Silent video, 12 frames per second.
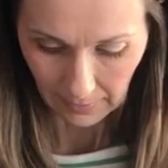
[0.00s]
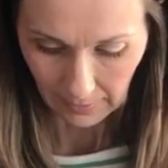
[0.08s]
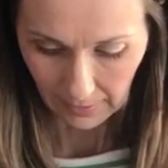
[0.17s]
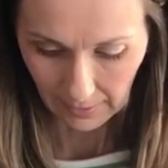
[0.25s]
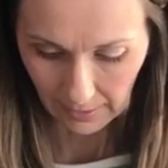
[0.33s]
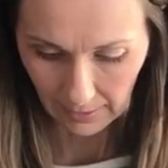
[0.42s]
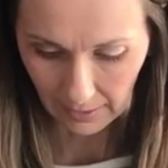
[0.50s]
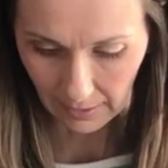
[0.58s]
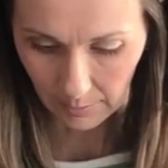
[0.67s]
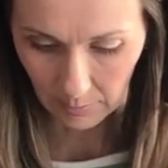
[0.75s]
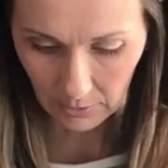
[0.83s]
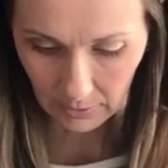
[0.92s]
And I
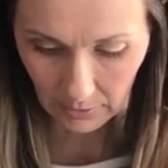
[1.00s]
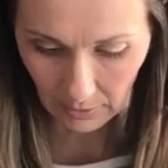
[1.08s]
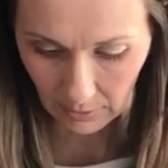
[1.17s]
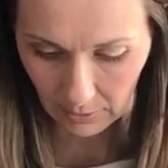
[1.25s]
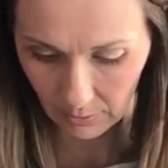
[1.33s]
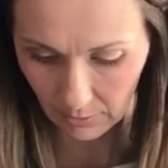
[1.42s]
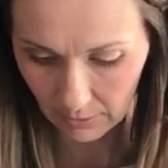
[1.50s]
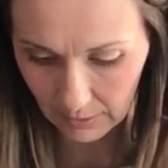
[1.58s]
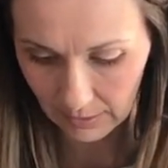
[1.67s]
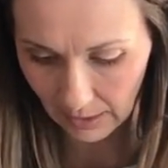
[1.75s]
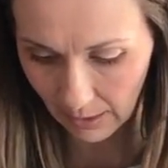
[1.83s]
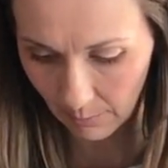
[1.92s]
am just going to do the
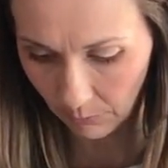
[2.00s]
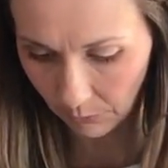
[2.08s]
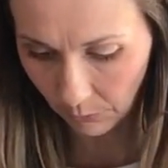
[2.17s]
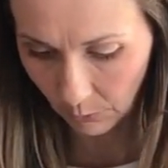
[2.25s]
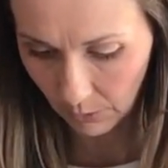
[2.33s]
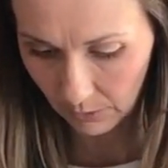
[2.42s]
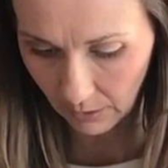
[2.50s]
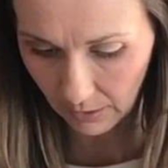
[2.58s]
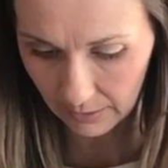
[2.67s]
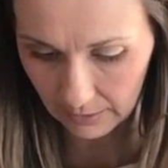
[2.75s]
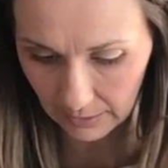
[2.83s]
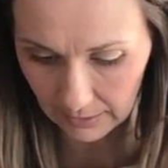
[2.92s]
same 4
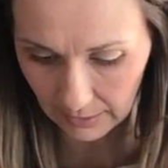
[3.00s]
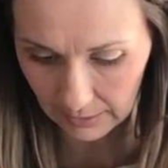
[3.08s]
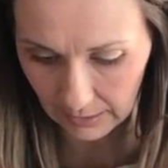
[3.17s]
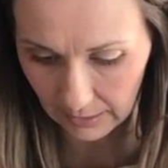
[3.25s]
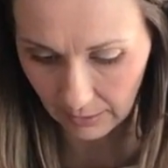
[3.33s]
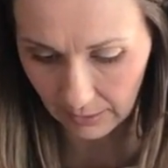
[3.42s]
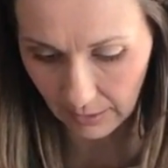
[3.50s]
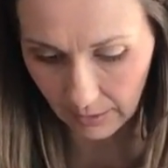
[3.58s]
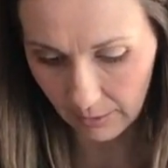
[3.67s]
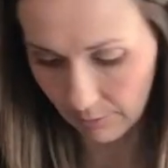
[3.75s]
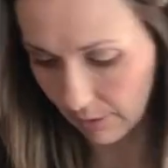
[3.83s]
lines as I did on the other